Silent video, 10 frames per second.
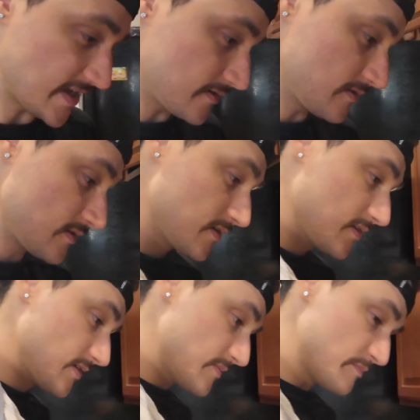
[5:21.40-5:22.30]
set,
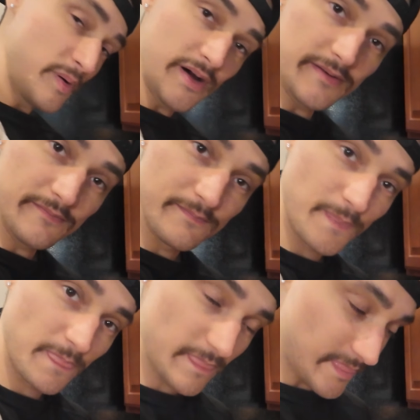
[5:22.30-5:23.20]
but
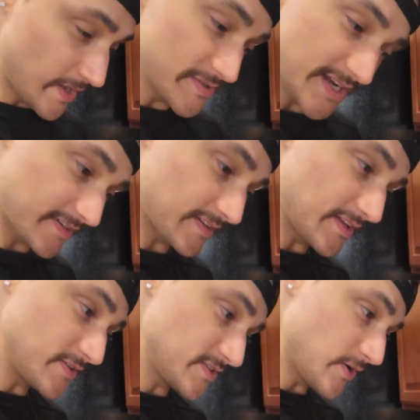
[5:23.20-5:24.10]
they're
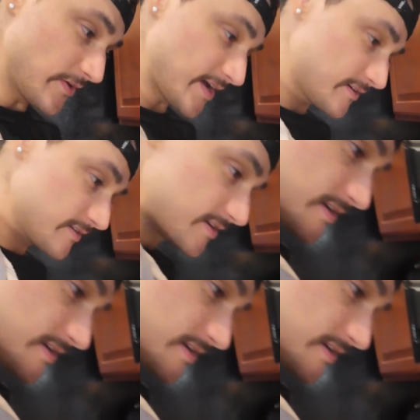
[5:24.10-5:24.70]
technically good to go now,